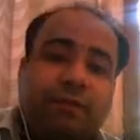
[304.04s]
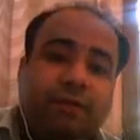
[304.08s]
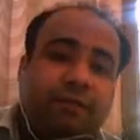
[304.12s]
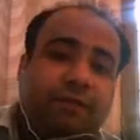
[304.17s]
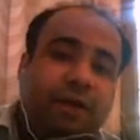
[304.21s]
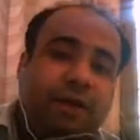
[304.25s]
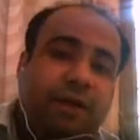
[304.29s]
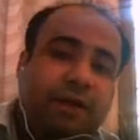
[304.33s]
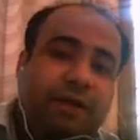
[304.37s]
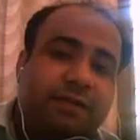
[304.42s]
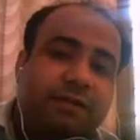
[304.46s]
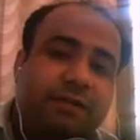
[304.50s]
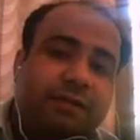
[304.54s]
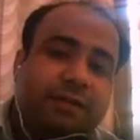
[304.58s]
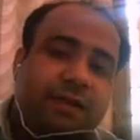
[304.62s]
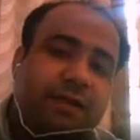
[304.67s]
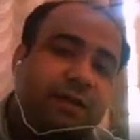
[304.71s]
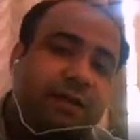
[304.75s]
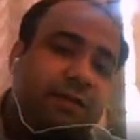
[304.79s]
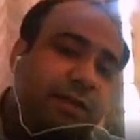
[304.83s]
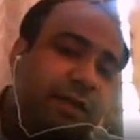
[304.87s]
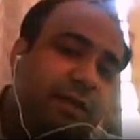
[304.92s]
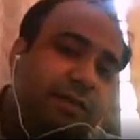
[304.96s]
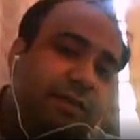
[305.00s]
defect is
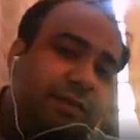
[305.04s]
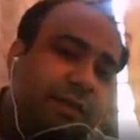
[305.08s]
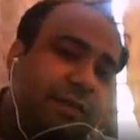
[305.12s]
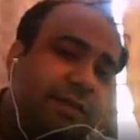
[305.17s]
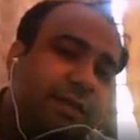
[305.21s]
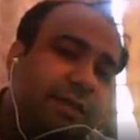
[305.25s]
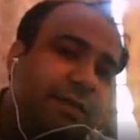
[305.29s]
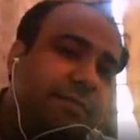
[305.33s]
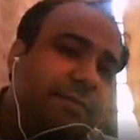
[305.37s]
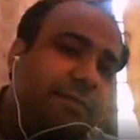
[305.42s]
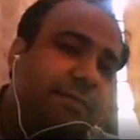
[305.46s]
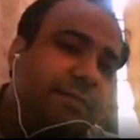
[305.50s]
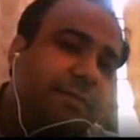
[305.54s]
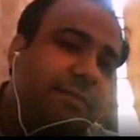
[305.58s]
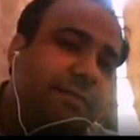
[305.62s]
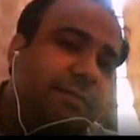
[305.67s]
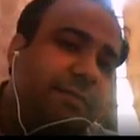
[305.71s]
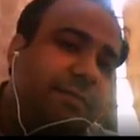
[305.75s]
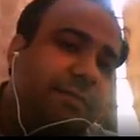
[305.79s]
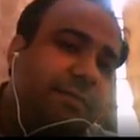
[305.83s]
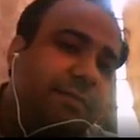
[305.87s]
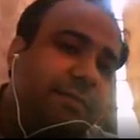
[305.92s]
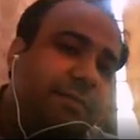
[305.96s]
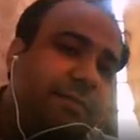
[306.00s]
there, then rejectability
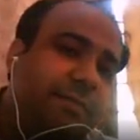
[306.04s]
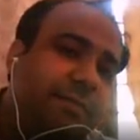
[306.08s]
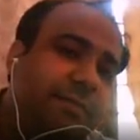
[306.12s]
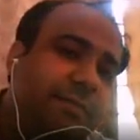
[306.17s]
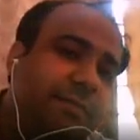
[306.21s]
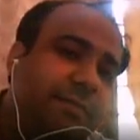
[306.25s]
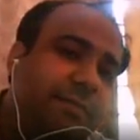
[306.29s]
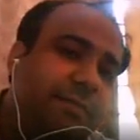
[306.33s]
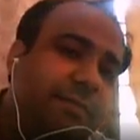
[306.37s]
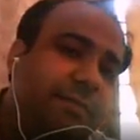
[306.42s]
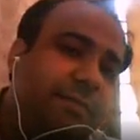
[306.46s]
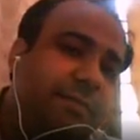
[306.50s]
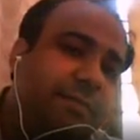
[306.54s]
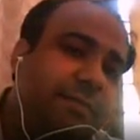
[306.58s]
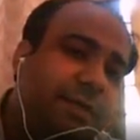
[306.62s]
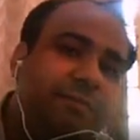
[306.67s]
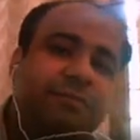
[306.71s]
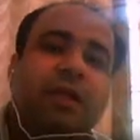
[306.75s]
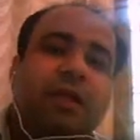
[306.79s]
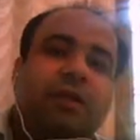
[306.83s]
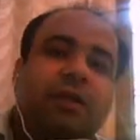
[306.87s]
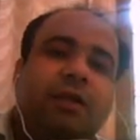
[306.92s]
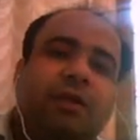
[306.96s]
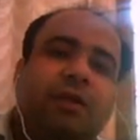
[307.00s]

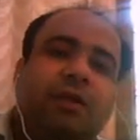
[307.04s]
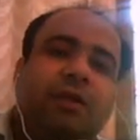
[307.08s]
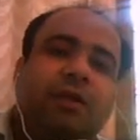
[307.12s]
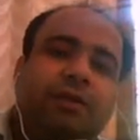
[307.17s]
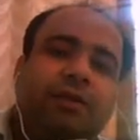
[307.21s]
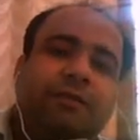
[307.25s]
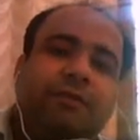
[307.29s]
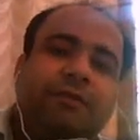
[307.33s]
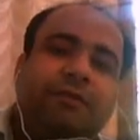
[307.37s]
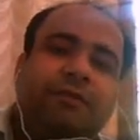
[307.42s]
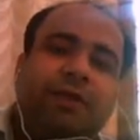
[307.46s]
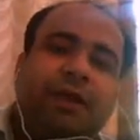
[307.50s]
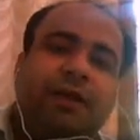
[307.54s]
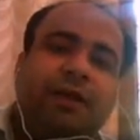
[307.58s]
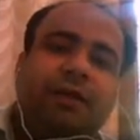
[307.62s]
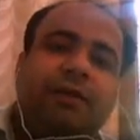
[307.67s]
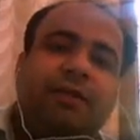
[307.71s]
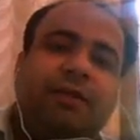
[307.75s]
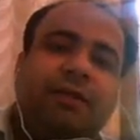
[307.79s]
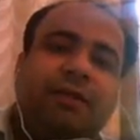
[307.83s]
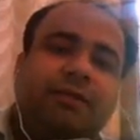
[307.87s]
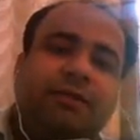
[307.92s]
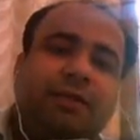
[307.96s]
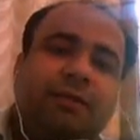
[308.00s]
can be there.
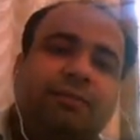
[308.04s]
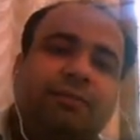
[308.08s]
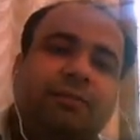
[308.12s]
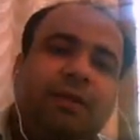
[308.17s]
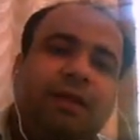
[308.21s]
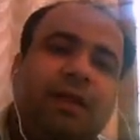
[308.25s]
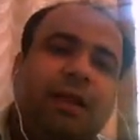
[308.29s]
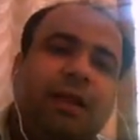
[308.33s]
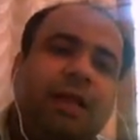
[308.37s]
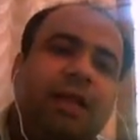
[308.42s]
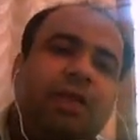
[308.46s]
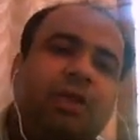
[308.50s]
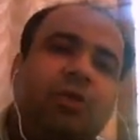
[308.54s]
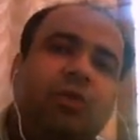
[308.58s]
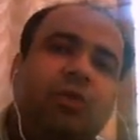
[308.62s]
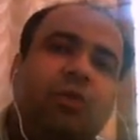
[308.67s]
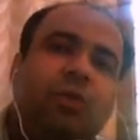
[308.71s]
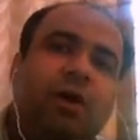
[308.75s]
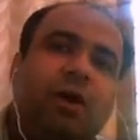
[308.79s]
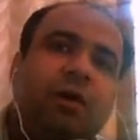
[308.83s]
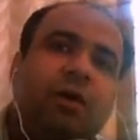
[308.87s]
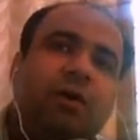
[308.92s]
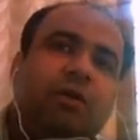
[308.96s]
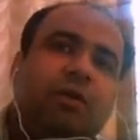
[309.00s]
Now, defect
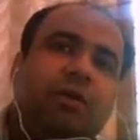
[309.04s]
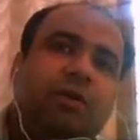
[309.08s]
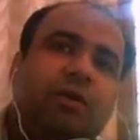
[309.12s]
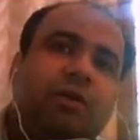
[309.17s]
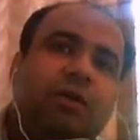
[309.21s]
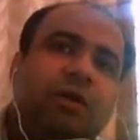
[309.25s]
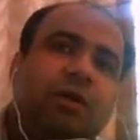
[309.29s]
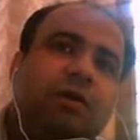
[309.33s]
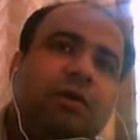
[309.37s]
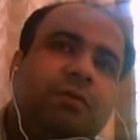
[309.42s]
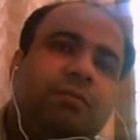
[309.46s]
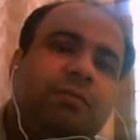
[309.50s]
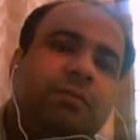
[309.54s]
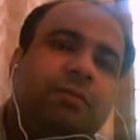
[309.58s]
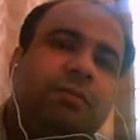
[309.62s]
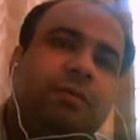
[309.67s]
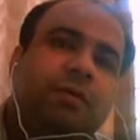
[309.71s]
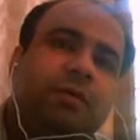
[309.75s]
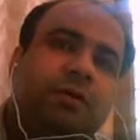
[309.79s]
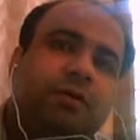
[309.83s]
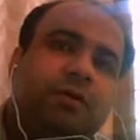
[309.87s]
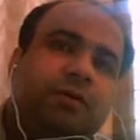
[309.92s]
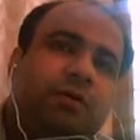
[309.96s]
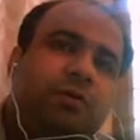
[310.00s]
is something like you
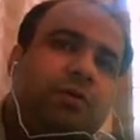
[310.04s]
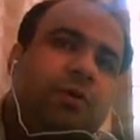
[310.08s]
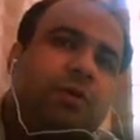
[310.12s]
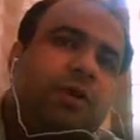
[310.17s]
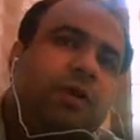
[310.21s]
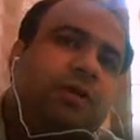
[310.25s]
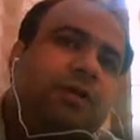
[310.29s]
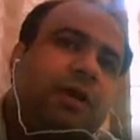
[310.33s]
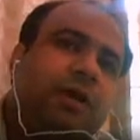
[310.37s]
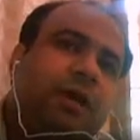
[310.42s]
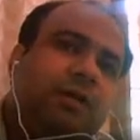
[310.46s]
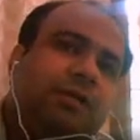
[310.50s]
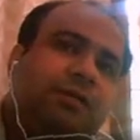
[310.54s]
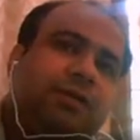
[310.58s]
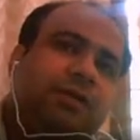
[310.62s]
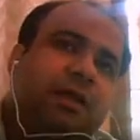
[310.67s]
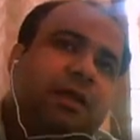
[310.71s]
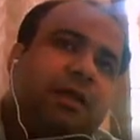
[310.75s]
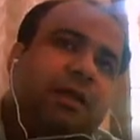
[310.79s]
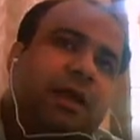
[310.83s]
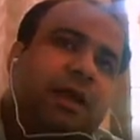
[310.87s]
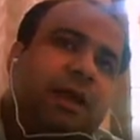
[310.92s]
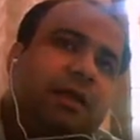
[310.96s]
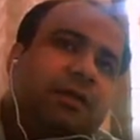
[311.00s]
are
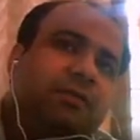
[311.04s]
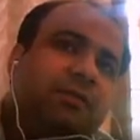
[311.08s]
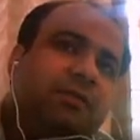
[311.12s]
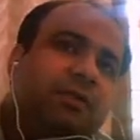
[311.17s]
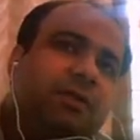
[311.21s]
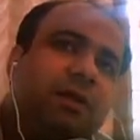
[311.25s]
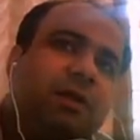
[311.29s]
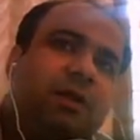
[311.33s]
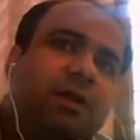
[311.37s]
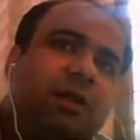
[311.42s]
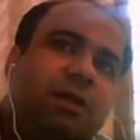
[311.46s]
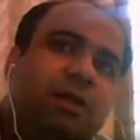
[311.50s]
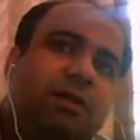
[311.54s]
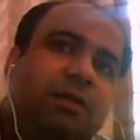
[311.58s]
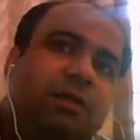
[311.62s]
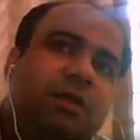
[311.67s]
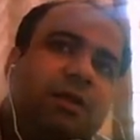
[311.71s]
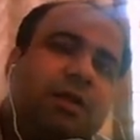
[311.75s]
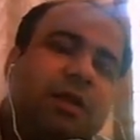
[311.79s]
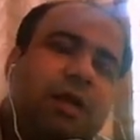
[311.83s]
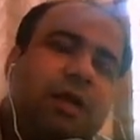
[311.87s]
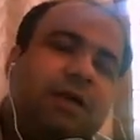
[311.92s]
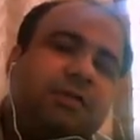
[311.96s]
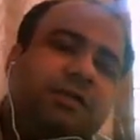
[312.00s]
doing casting
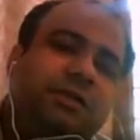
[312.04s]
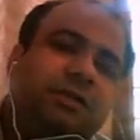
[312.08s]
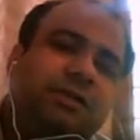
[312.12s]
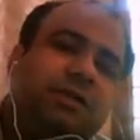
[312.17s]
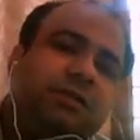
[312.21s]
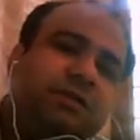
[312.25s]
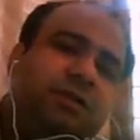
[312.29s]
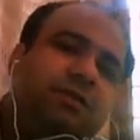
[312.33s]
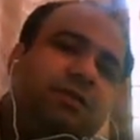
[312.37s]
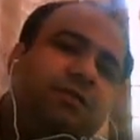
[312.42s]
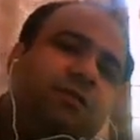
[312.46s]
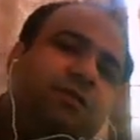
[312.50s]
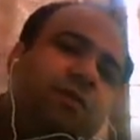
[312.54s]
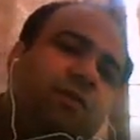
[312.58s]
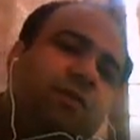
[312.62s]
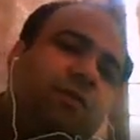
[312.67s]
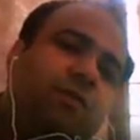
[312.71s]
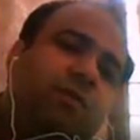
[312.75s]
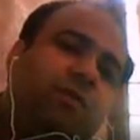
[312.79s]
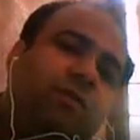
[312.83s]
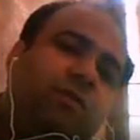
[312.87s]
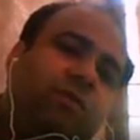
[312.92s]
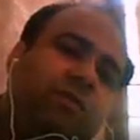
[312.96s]
and the casting